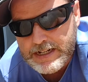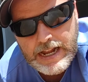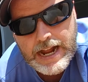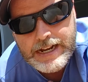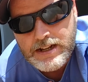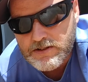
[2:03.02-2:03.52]

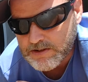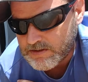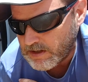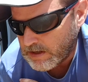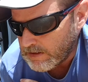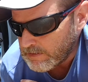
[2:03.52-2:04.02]
900.
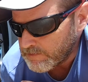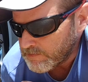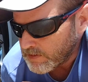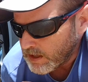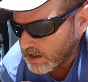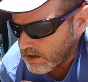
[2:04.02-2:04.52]

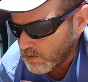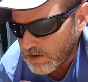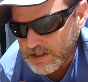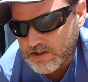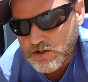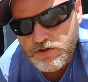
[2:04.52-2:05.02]

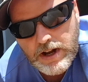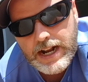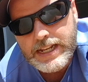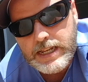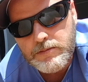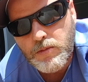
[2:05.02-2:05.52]
Was to try
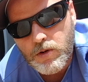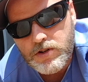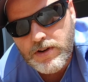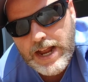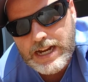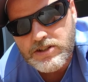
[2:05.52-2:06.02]
to get more
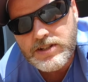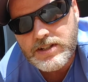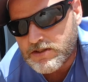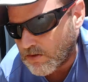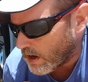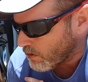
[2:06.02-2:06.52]
traction.
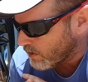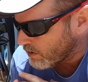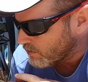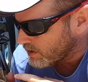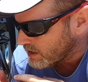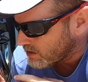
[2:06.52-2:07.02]
So I
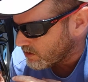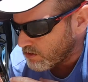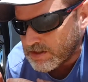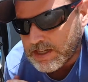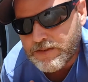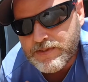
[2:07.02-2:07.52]
went with these
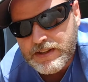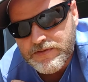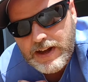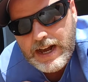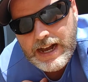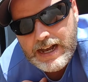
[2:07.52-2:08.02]

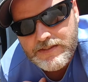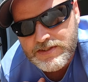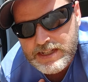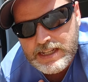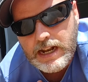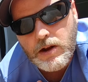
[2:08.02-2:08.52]
275s,
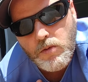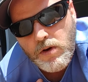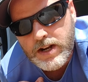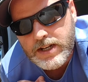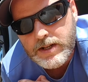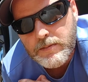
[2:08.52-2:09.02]
and then I
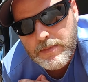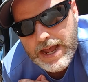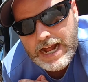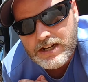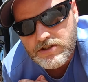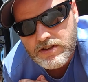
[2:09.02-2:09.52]
wanted to
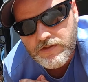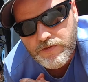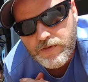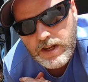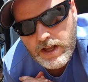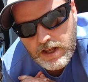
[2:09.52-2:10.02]
match the
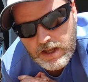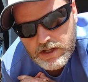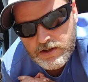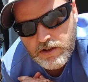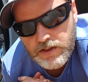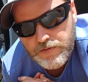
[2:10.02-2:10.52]

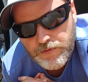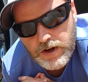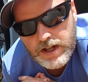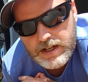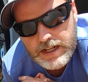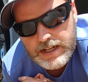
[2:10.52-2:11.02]

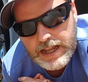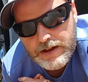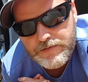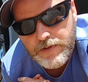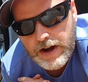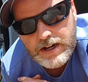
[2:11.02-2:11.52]
front and
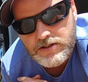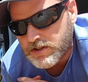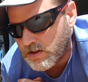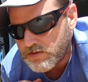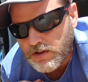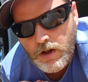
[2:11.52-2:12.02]
have
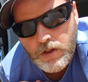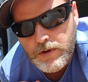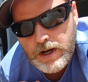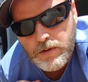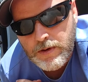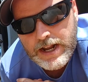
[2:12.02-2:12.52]
Firestones all the
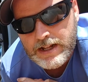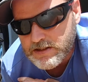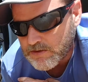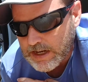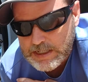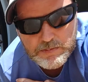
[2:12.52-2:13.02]
way around.
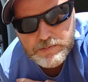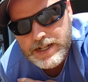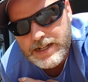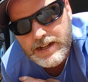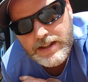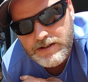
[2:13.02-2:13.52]
So I
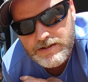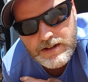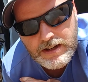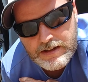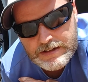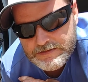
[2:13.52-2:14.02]
spent another
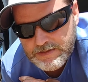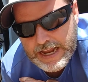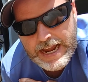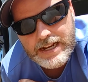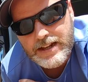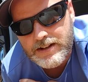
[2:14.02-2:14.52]

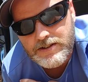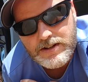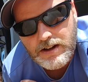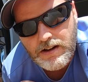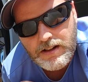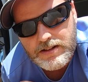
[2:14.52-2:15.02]

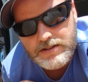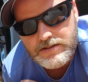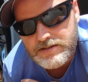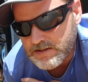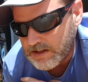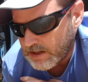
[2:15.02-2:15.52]

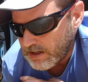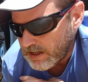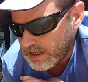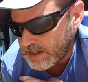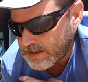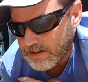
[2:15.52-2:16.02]
$800
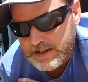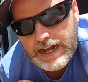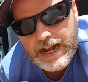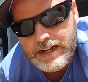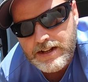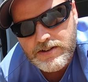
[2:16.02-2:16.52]
and
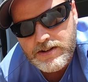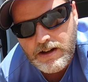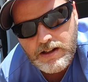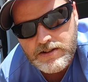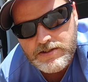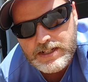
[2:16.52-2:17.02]

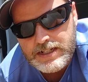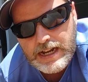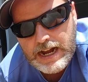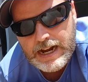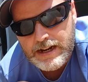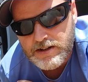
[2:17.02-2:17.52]
$900 in
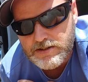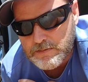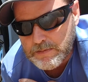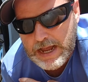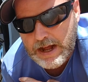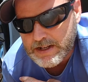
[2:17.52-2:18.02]
tires
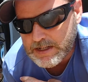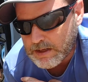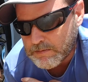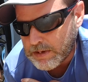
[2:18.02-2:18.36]
and mounting and